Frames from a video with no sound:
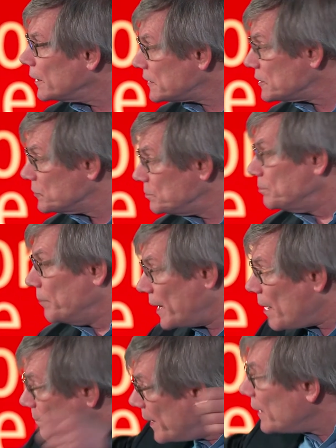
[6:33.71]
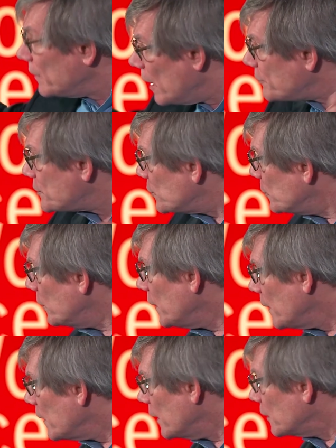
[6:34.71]
to become big enough to
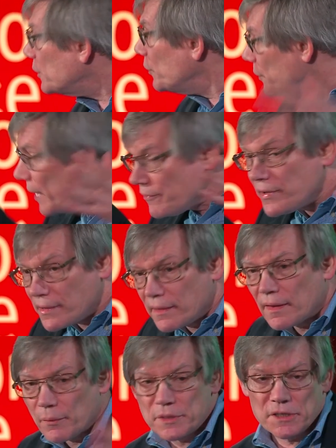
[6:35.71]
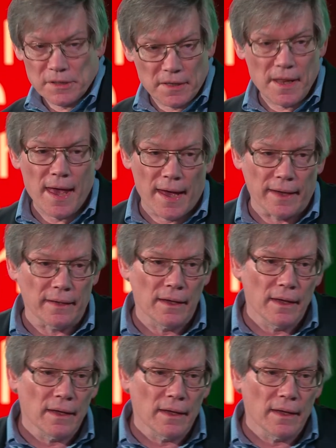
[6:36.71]
include everything that we see today,